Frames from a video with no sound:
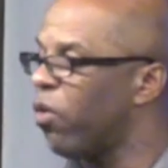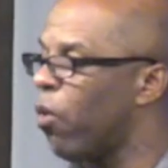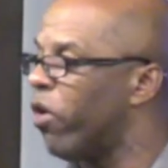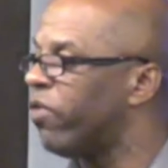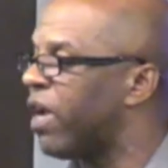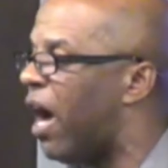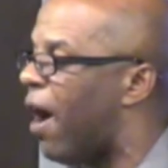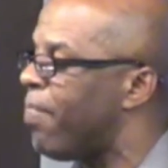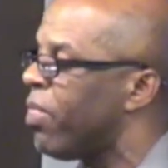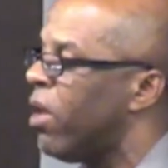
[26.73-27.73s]
the word of
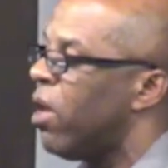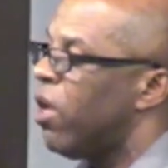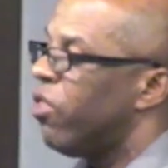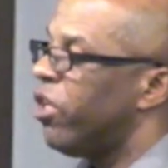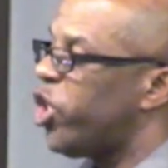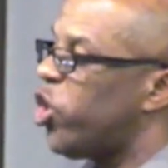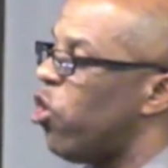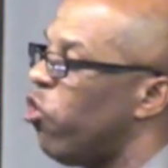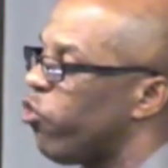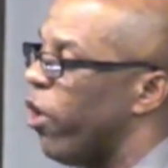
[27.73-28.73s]
God. The
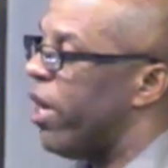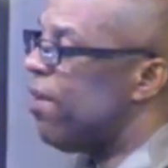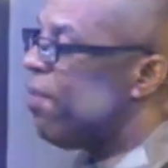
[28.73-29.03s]
children